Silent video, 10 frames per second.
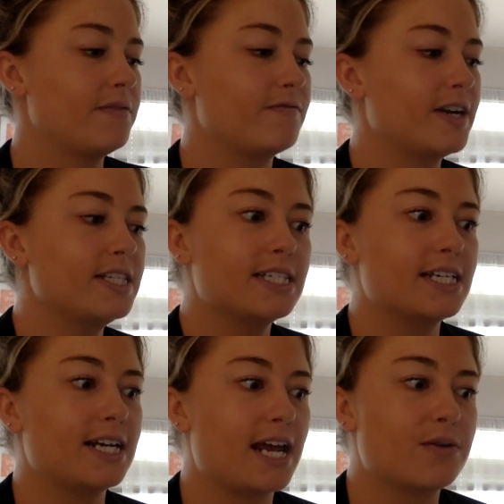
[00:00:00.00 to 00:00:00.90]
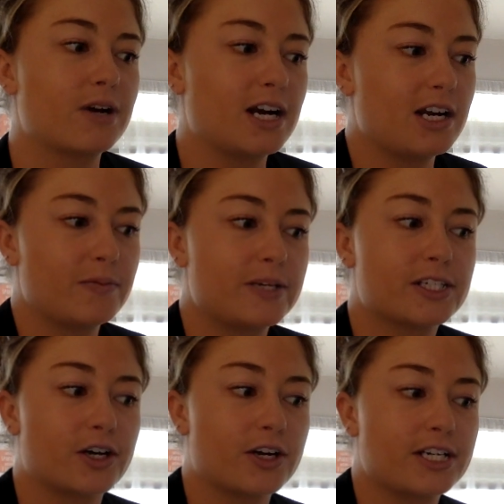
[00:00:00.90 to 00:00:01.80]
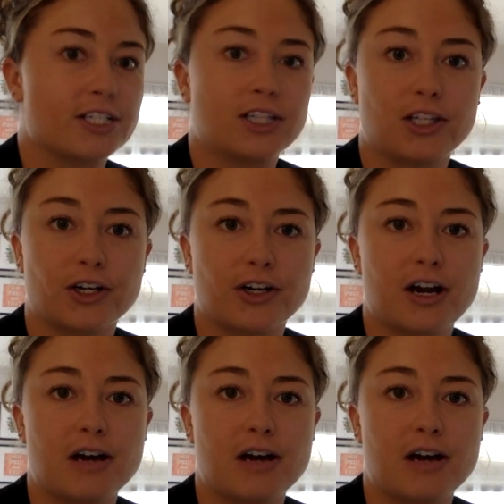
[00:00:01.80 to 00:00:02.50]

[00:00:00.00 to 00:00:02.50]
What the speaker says: Friends, today we're going to be starting to learn